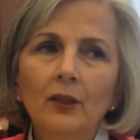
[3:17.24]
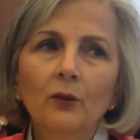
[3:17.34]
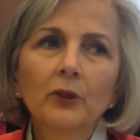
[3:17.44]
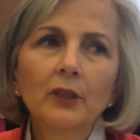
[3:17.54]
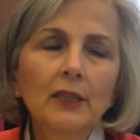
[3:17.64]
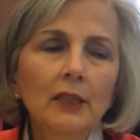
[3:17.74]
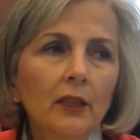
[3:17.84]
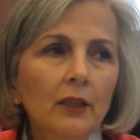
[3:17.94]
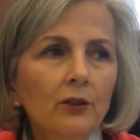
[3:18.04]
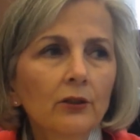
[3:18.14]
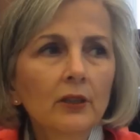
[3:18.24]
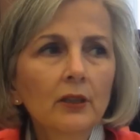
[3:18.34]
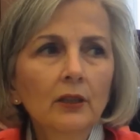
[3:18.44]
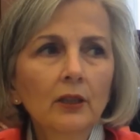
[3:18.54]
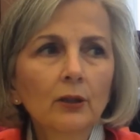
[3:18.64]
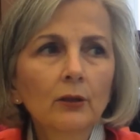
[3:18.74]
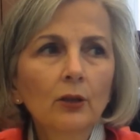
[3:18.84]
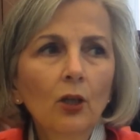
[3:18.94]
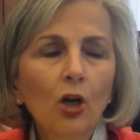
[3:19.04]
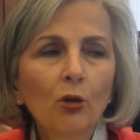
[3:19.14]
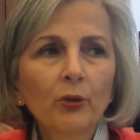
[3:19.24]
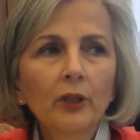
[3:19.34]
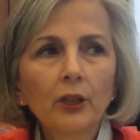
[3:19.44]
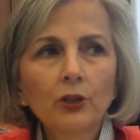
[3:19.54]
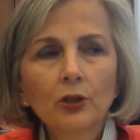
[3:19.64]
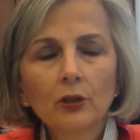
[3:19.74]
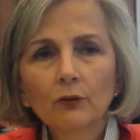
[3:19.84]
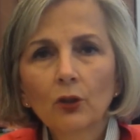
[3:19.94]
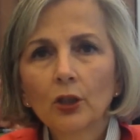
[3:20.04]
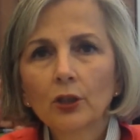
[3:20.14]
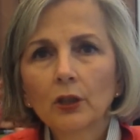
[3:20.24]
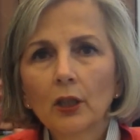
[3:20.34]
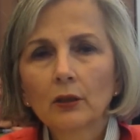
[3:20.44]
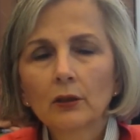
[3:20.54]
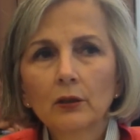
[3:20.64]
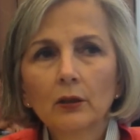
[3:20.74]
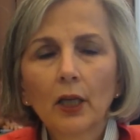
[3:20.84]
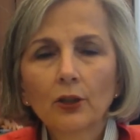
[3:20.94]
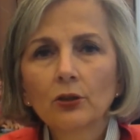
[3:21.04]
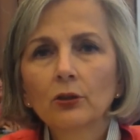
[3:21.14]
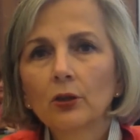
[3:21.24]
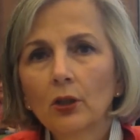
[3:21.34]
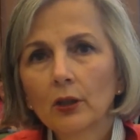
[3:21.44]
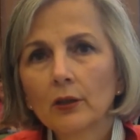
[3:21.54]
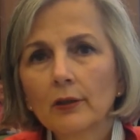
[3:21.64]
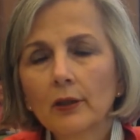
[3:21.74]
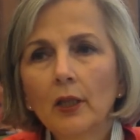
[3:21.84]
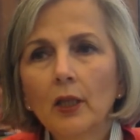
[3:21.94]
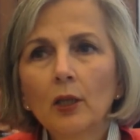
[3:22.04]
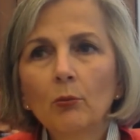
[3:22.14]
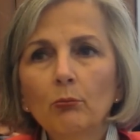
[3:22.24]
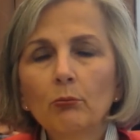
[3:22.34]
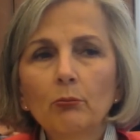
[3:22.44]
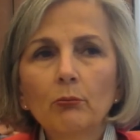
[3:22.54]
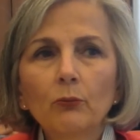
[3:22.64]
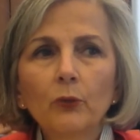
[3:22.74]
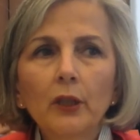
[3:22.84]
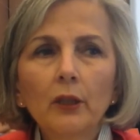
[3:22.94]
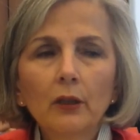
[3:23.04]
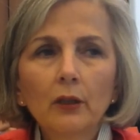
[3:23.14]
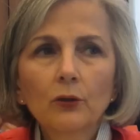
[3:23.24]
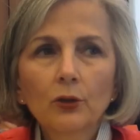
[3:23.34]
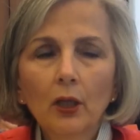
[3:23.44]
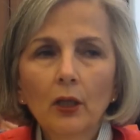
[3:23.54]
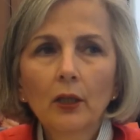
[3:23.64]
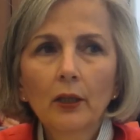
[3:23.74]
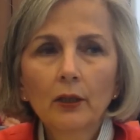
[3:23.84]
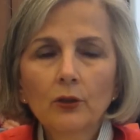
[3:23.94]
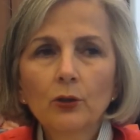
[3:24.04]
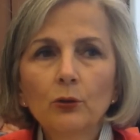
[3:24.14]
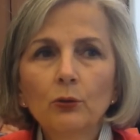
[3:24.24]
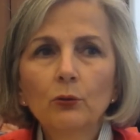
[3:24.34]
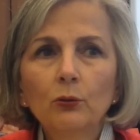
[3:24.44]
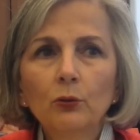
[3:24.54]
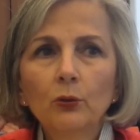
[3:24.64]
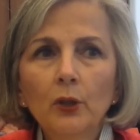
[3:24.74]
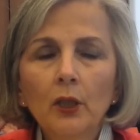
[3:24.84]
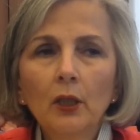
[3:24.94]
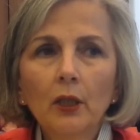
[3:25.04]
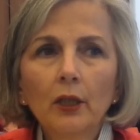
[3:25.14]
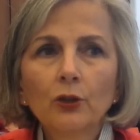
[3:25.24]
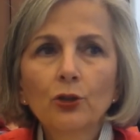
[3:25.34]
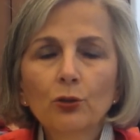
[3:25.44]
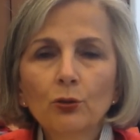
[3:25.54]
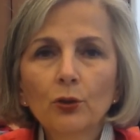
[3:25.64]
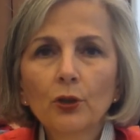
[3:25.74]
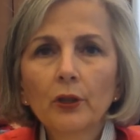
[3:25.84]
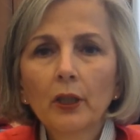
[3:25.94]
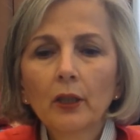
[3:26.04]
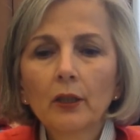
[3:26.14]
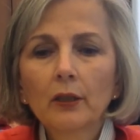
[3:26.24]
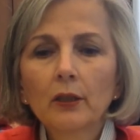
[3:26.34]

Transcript: Well, it's an interesting combination of contract and national laws. We try to ensure that